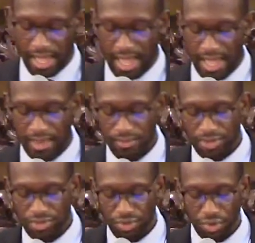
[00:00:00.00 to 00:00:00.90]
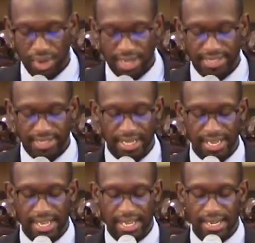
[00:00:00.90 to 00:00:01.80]
and he rejoiced
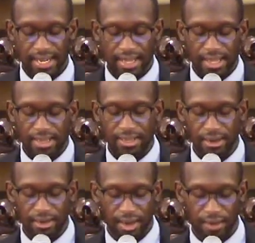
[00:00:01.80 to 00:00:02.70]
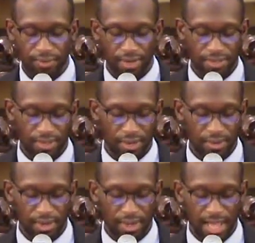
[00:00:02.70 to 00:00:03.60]
in their comfort, in
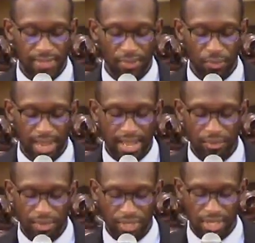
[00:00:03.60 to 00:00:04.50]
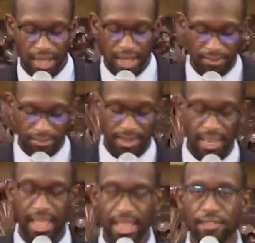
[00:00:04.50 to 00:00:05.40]
the way in which God
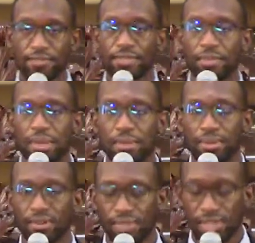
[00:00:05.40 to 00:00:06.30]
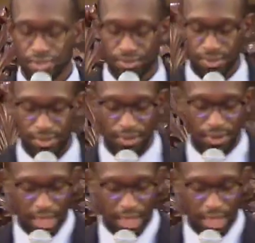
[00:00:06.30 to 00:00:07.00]
gave the people of Israel